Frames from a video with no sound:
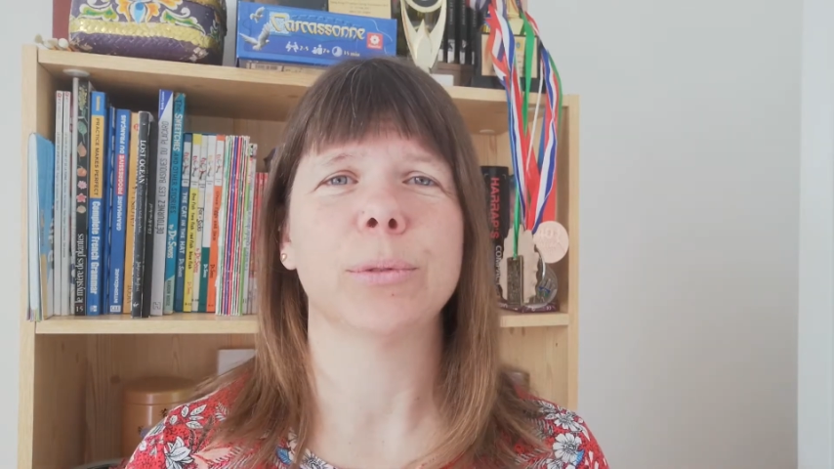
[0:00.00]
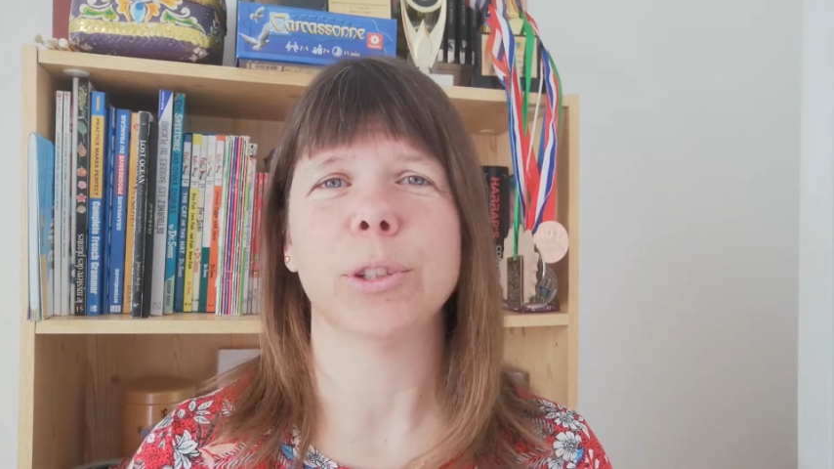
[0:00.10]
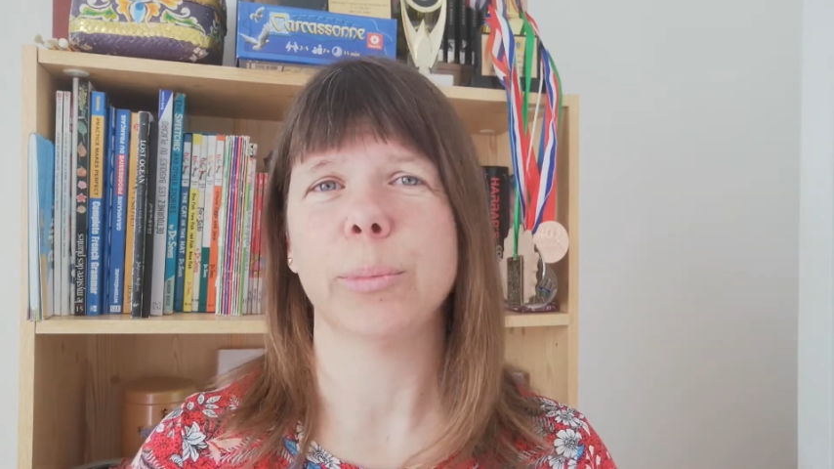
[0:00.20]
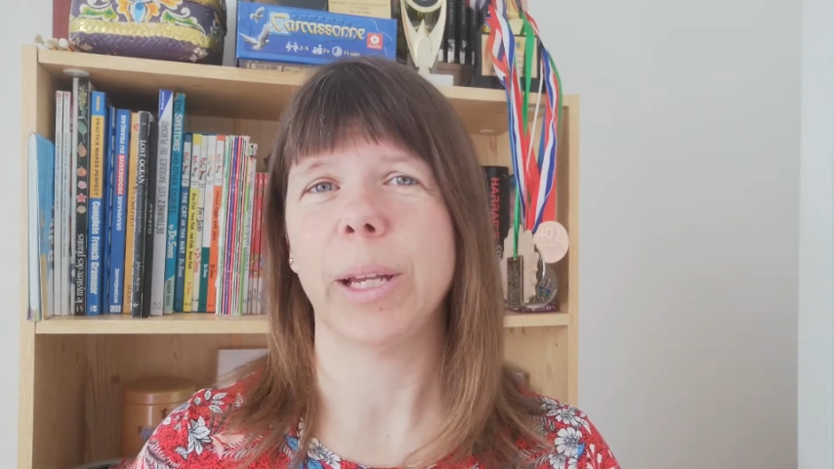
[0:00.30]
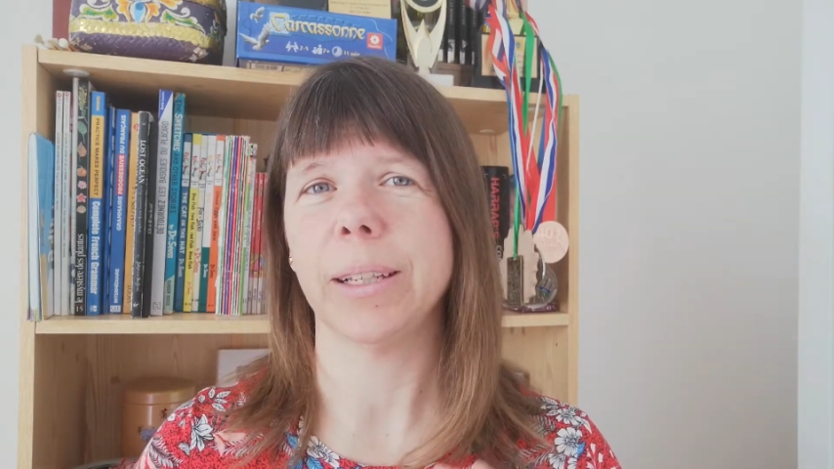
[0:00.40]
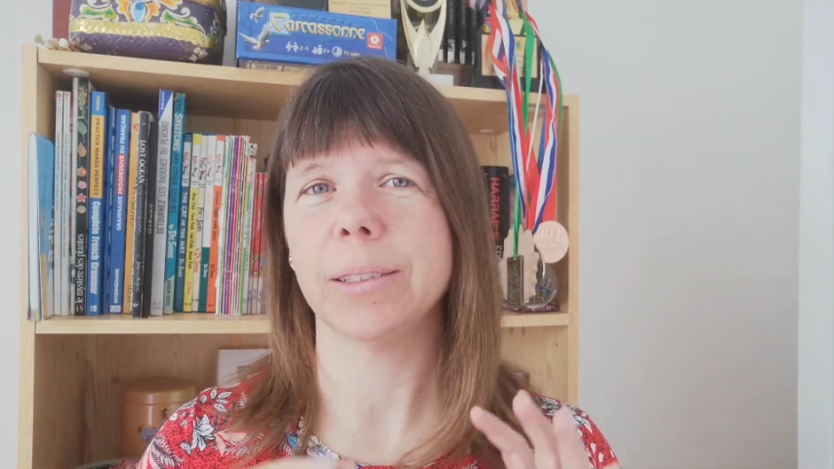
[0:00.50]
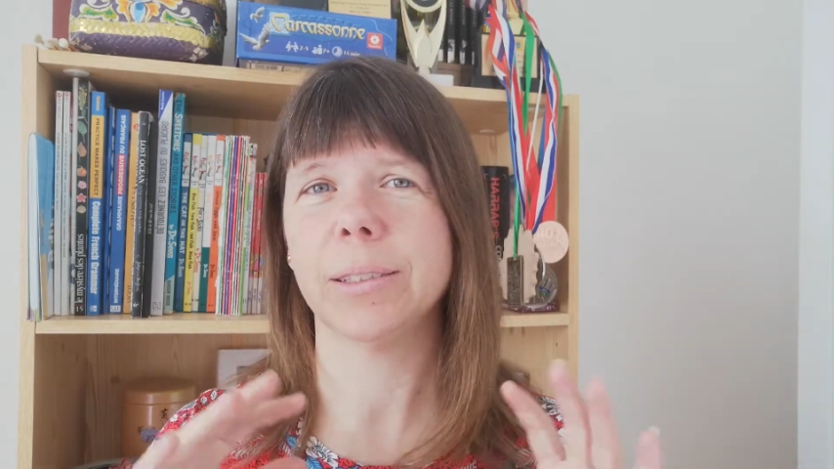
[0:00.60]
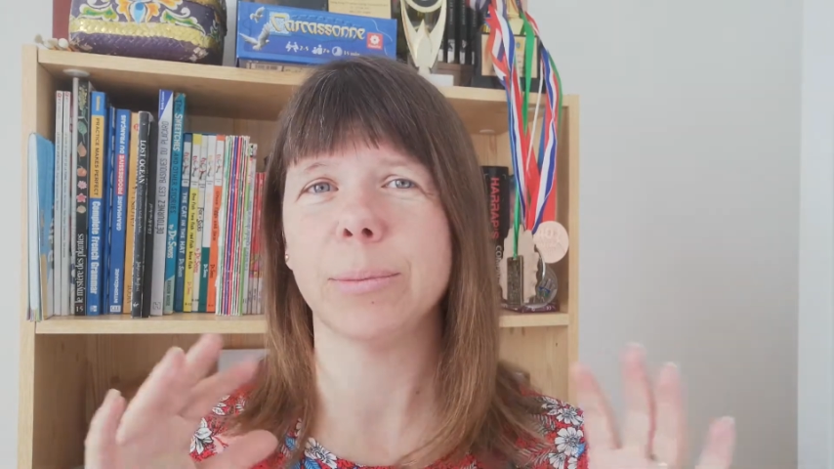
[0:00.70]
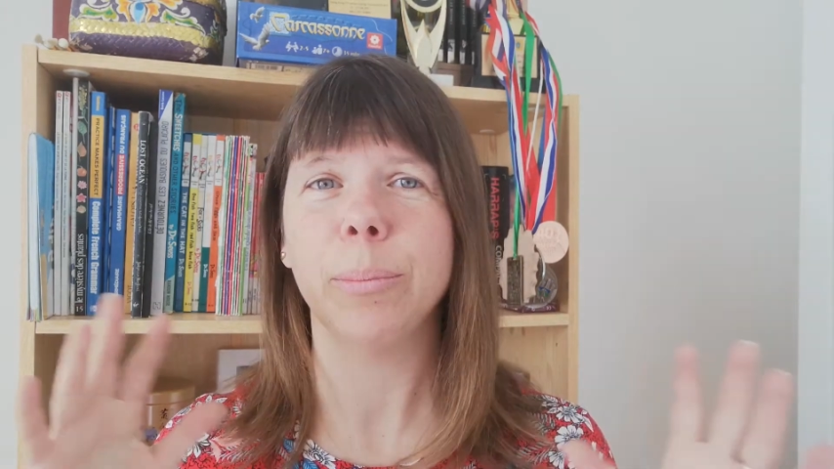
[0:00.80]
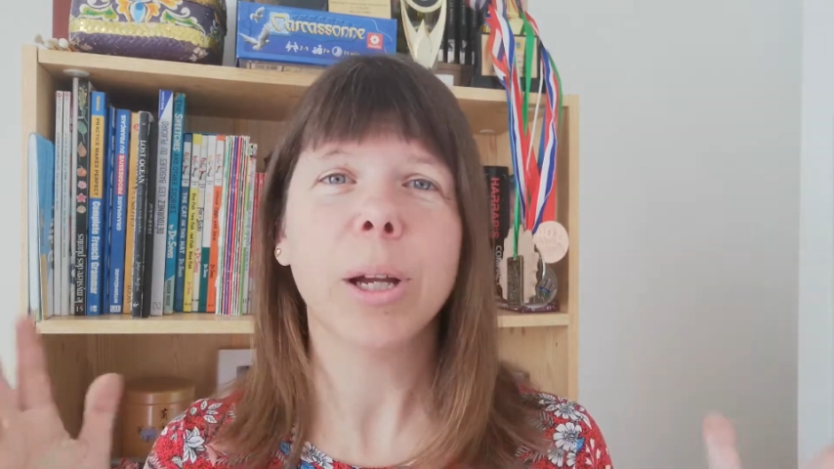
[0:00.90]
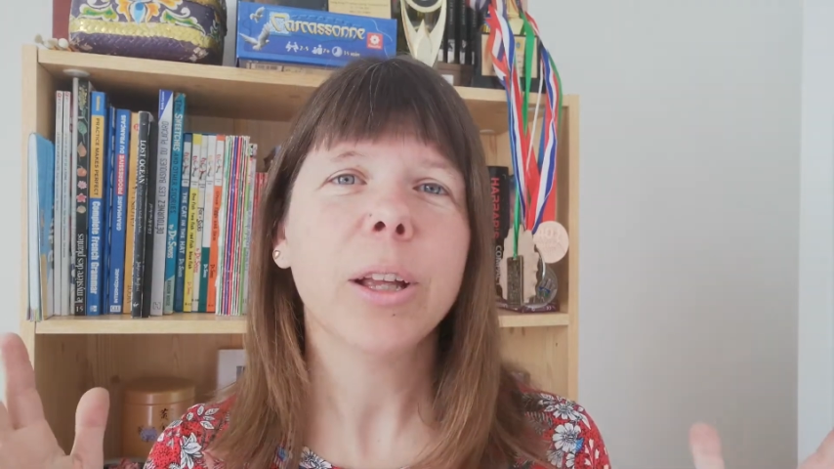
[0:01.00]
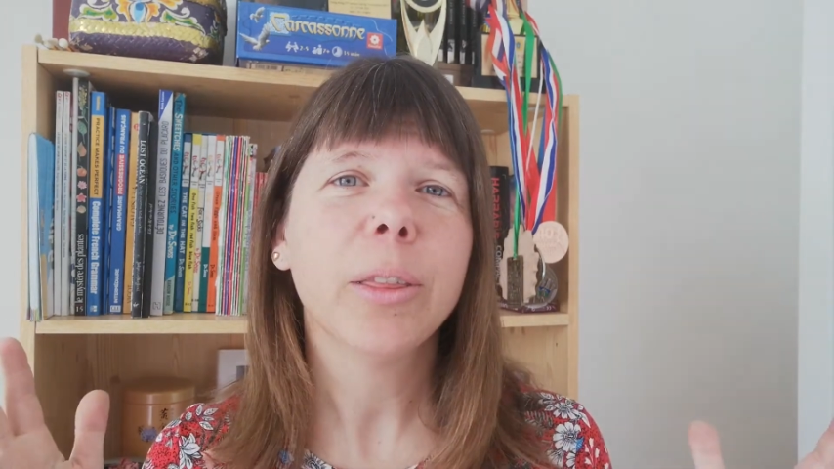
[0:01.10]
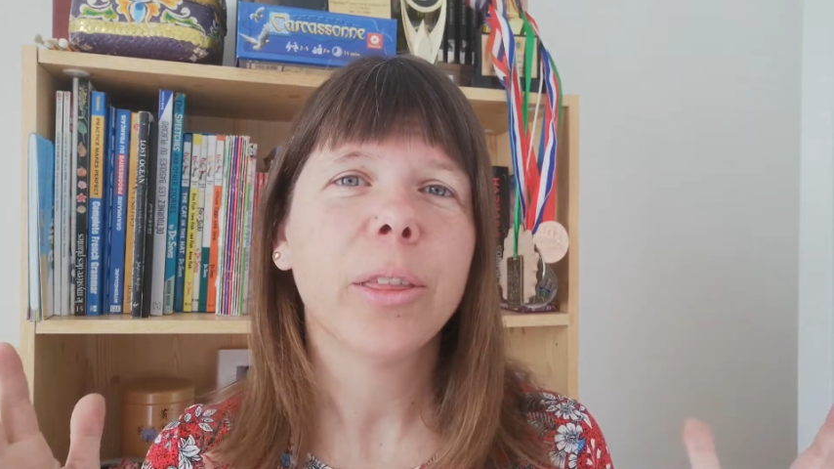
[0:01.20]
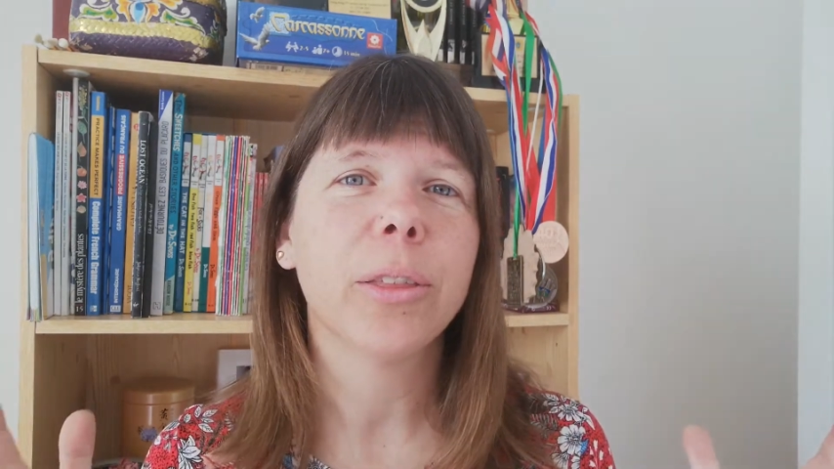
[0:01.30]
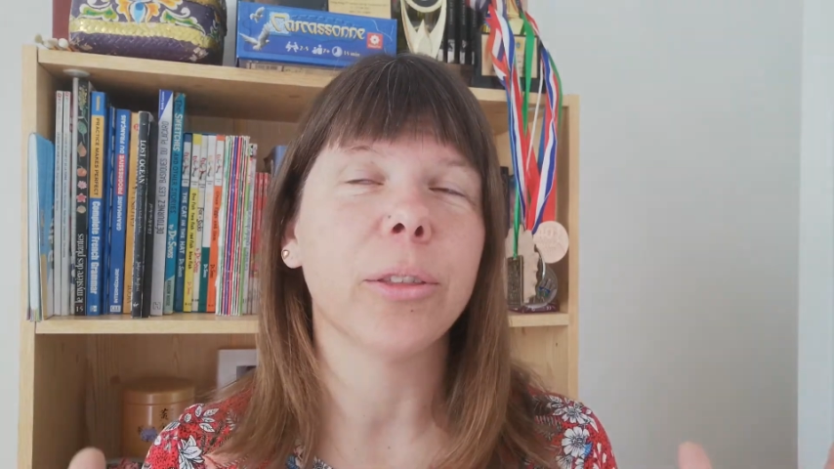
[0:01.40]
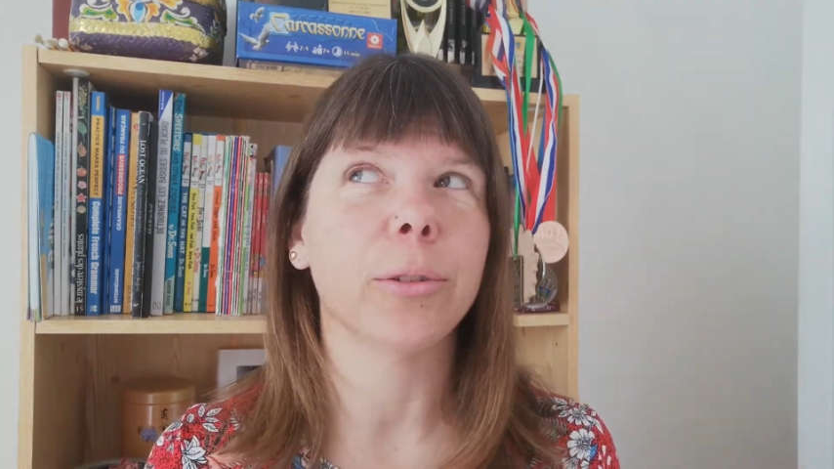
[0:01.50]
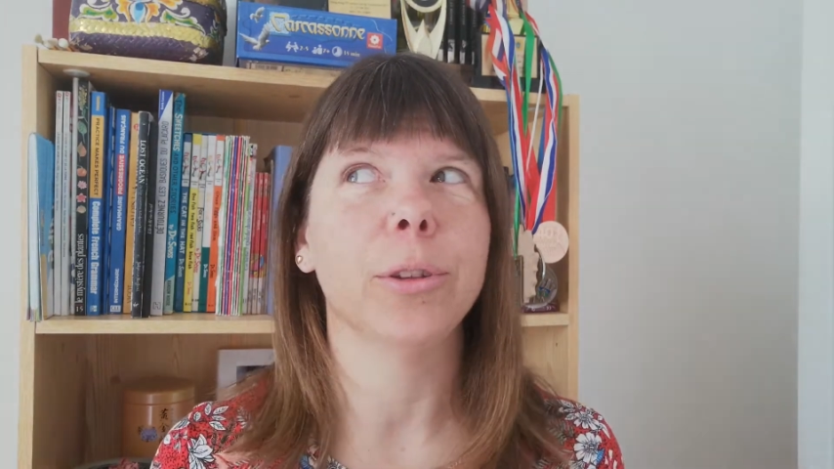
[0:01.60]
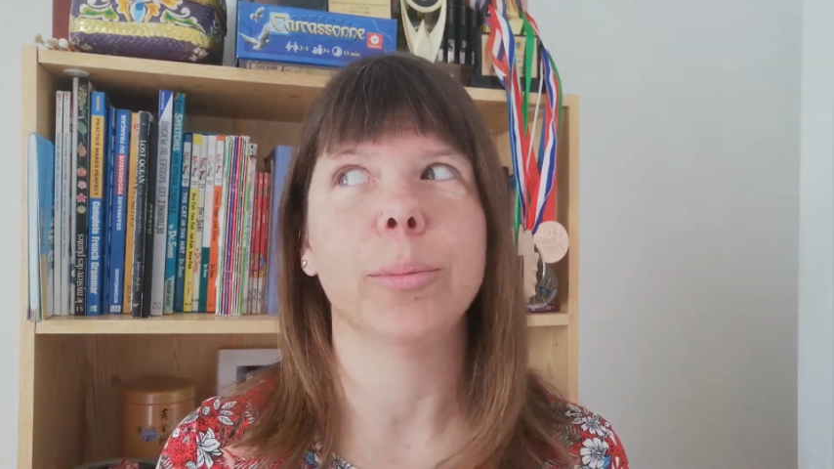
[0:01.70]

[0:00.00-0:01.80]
for the past month or